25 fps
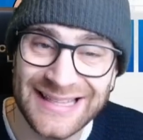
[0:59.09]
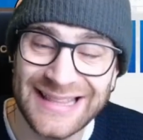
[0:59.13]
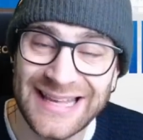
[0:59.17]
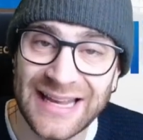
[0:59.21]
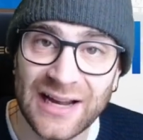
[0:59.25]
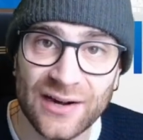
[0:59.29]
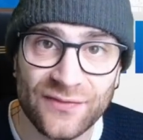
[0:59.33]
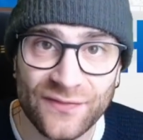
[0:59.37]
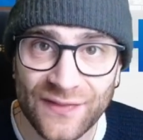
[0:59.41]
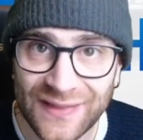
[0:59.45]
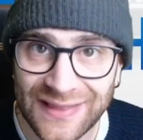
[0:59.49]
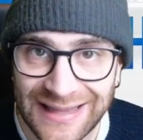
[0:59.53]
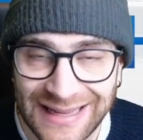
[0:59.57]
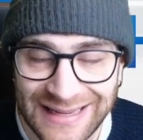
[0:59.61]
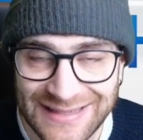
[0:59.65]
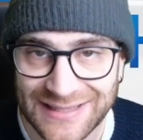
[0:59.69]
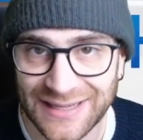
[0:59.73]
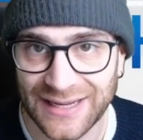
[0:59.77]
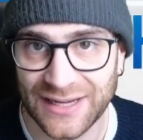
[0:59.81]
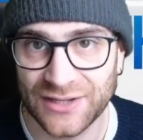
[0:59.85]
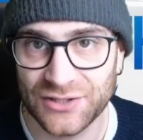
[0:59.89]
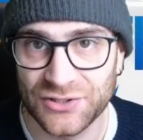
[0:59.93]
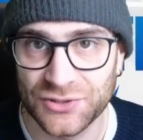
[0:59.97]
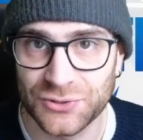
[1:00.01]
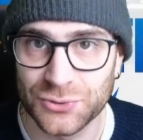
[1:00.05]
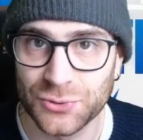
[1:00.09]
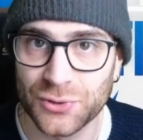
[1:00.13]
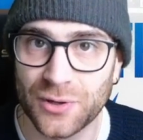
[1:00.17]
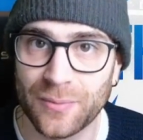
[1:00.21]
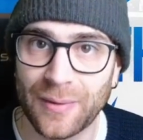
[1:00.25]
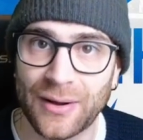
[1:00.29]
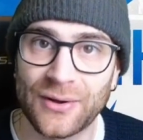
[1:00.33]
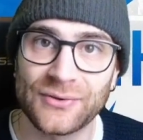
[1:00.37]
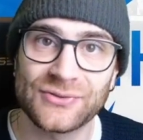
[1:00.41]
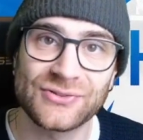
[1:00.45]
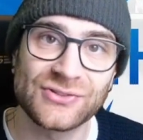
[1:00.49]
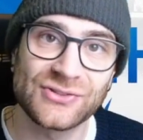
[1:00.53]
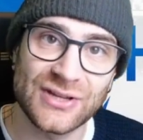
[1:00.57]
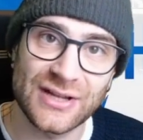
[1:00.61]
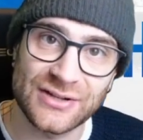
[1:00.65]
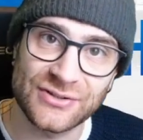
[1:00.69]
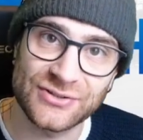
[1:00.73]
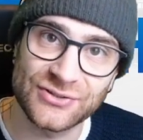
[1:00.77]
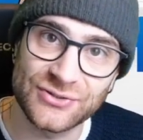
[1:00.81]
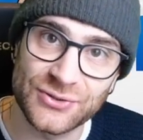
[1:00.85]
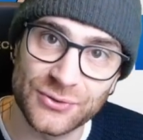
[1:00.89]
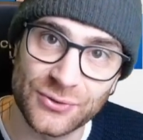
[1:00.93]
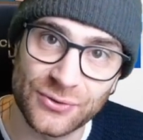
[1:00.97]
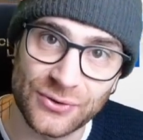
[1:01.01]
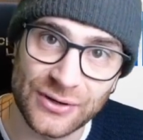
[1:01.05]
the athletic to talk about said
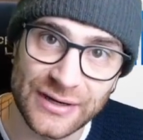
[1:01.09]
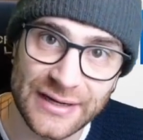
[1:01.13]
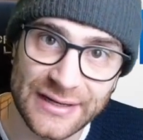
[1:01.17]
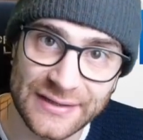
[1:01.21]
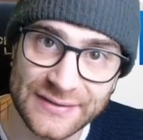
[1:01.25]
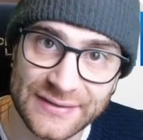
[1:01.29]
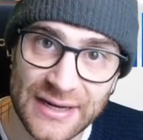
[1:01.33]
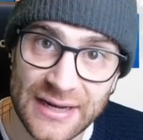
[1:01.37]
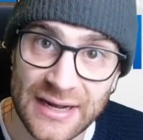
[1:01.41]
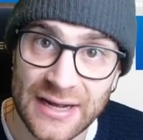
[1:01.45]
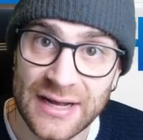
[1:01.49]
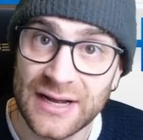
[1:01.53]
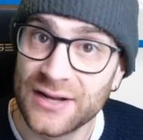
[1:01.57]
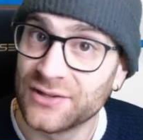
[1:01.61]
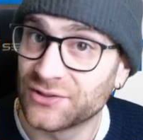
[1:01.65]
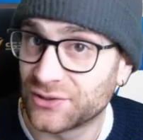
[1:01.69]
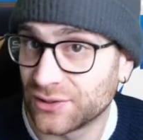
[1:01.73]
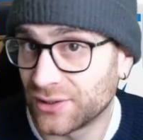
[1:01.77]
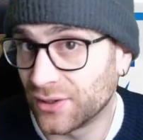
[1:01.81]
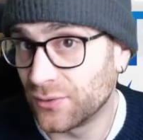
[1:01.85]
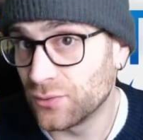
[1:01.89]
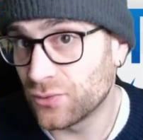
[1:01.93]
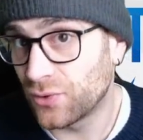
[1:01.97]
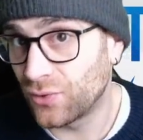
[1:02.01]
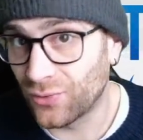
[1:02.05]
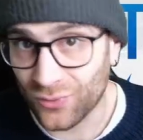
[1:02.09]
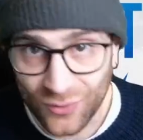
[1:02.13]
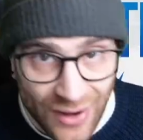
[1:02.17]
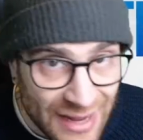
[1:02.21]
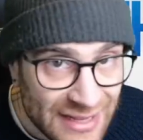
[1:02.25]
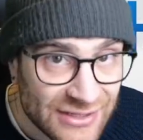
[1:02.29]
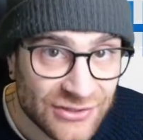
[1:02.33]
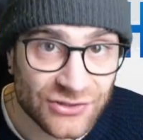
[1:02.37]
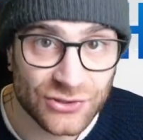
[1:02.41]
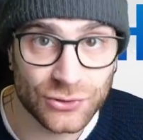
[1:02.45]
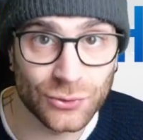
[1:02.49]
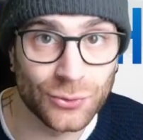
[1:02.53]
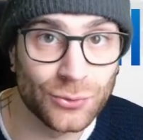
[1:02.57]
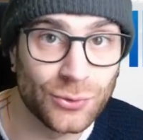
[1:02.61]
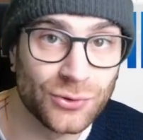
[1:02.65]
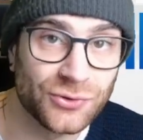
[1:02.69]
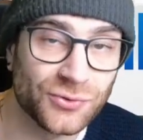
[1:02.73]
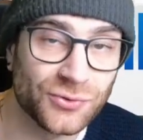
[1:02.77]
stories so great source